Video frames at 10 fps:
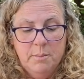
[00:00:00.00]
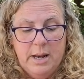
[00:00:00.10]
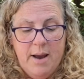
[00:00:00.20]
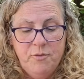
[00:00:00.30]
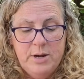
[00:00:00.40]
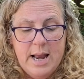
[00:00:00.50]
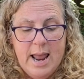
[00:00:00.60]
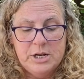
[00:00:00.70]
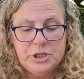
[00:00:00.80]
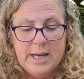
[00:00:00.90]
but every
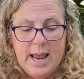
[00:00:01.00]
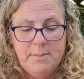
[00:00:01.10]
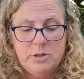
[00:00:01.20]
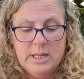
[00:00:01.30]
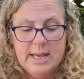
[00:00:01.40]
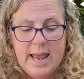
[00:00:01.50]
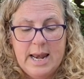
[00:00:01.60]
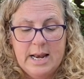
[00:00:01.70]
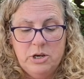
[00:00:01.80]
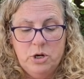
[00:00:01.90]
day she came to the
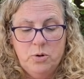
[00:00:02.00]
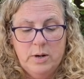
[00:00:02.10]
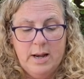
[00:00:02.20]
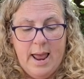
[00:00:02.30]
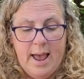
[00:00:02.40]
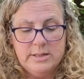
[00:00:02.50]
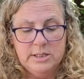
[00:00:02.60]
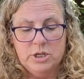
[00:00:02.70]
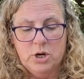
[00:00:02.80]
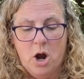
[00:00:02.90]
gate at noon and
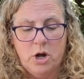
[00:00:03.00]
asked,